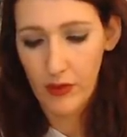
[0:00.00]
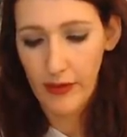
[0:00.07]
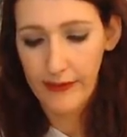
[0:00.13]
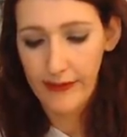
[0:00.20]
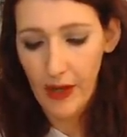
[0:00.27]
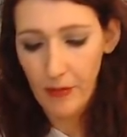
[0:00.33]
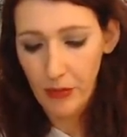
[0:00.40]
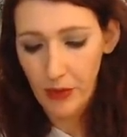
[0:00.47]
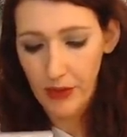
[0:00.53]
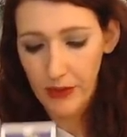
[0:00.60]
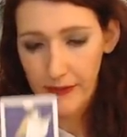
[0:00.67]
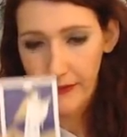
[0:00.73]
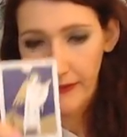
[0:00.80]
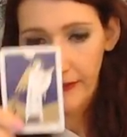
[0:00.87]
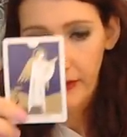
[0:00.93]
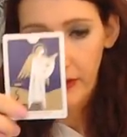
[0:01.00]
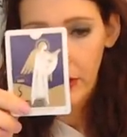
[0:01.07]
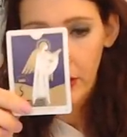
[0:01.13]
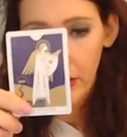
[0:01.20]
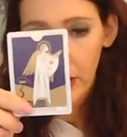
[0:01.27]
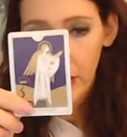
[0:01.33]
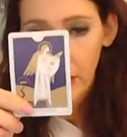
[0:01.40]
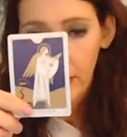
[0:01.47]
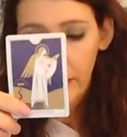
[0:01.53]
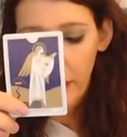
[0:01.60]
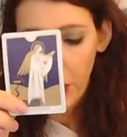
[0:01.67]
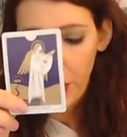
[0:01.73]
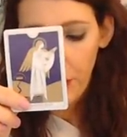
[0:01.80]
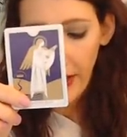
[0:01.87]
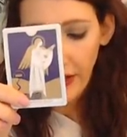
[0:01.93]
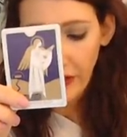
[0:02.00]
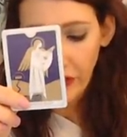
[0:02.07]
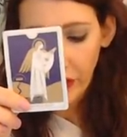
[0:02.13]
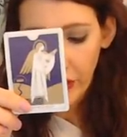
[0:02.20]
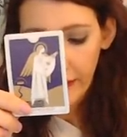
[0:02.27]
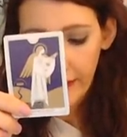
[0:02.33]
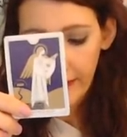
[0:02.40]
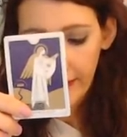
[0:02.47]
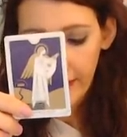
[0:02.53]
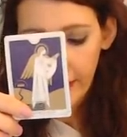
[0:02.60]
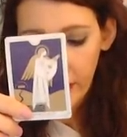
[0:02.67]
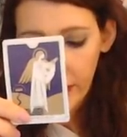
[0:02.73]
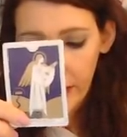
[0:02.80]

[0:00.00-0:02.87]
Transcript: temperance, so patience.